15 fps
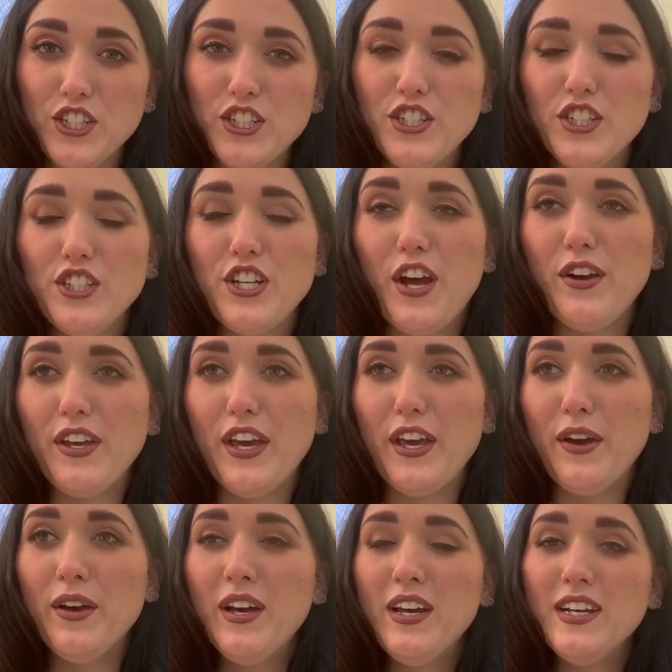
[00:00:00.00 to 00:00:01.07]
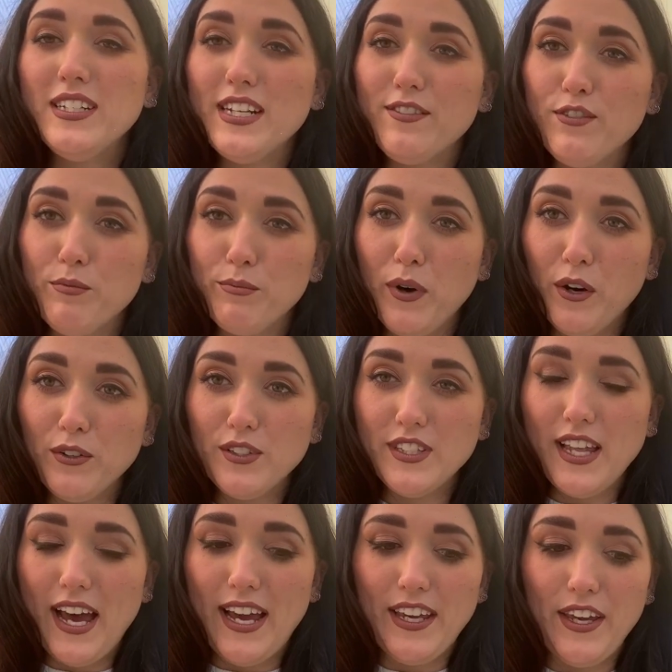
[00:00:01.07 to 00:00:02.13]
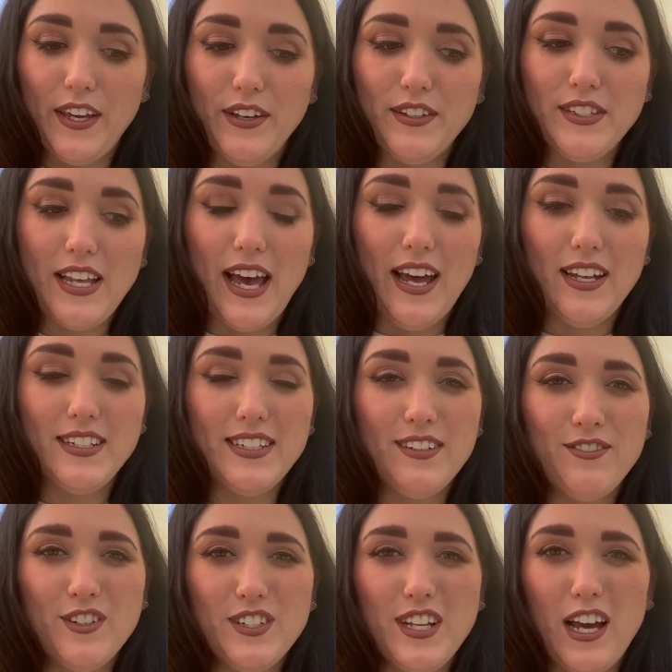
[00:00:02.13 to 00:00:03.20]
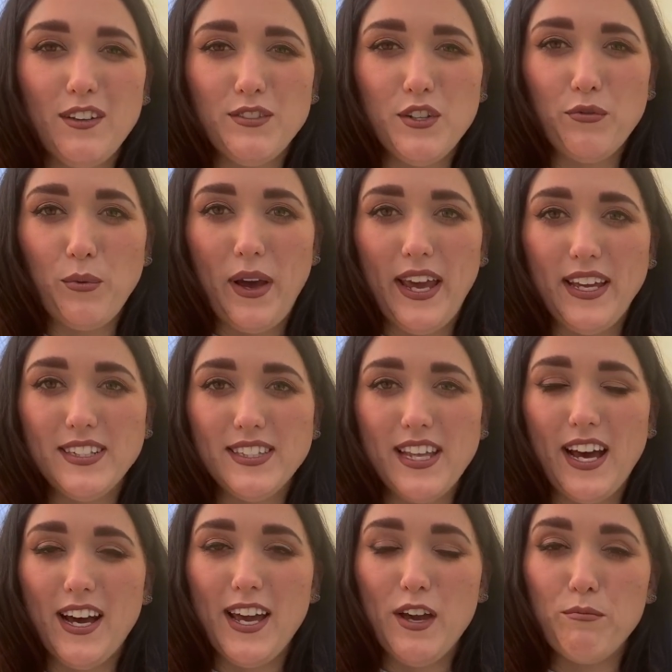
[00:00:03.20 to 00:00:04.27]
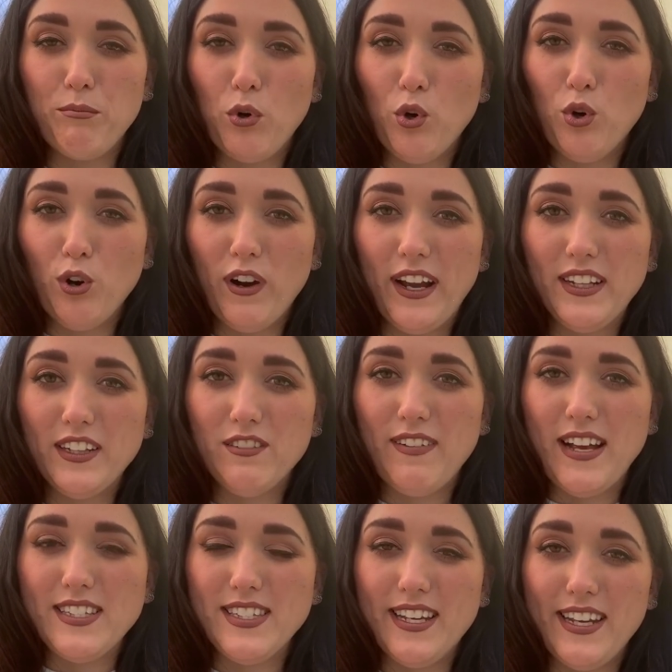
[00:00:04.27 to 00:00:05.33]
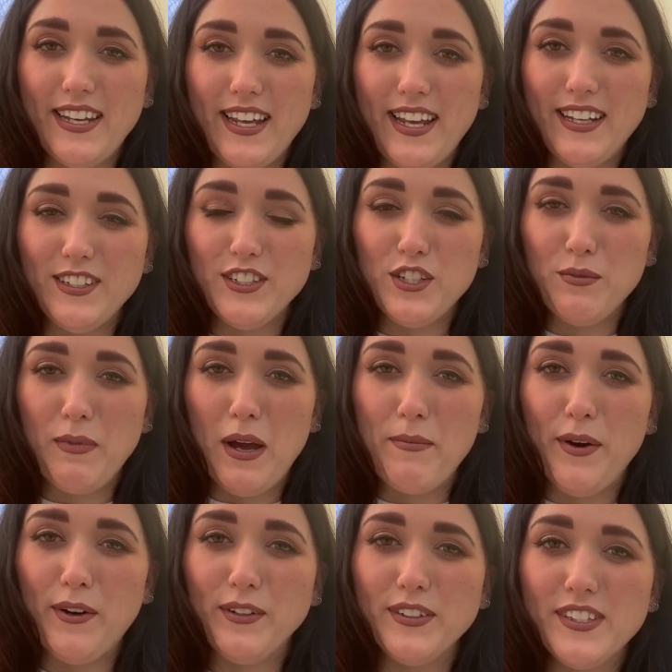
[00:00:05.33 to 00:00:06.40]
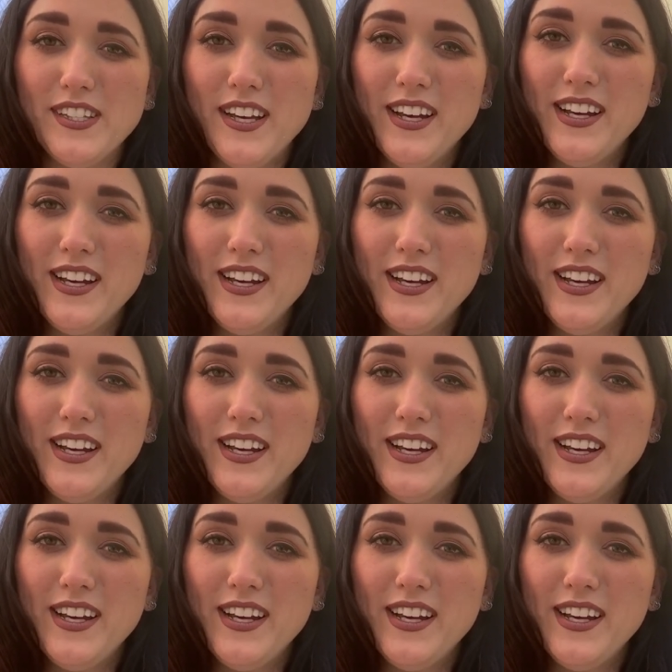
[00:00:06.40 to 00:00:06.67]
just to show you different molds that I use and different types of ways that I am pouring the resin into my molds.